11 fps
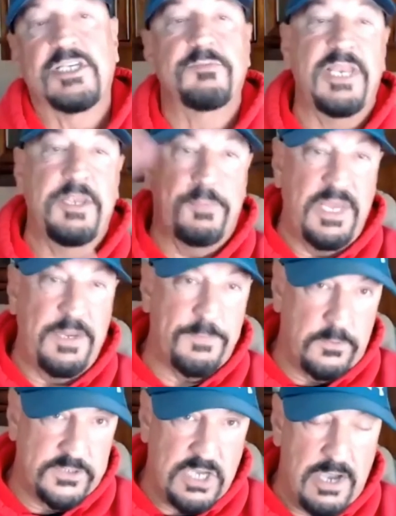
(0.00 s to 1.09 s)
as many
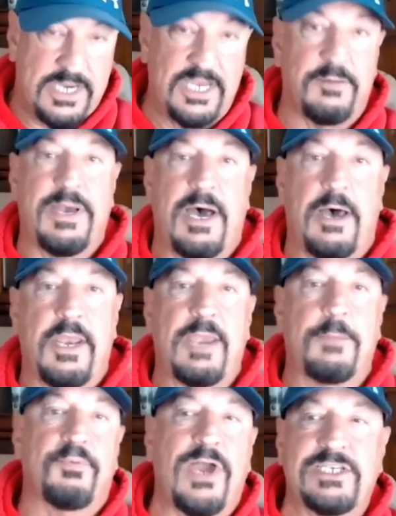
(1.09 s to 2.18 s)
people talking about a
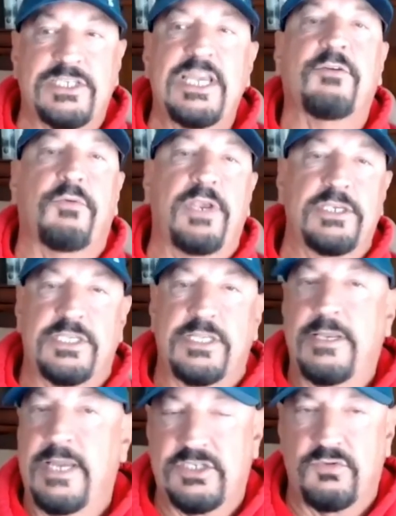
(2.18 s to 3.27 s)
price decrease in the
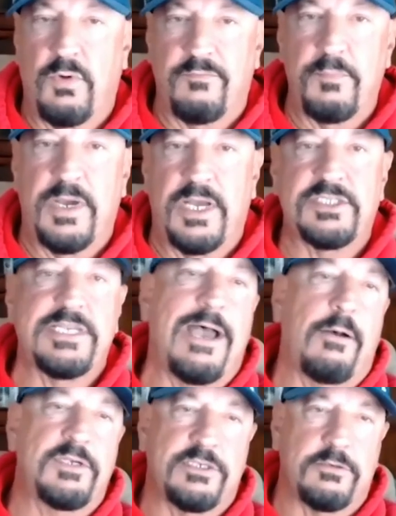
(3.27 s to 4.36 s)
next 12 months
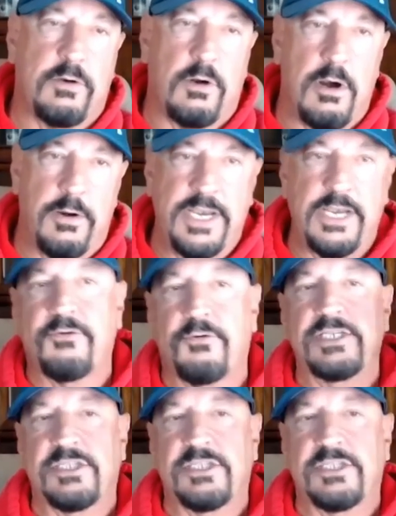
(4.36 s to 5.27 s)
now as there are an increase.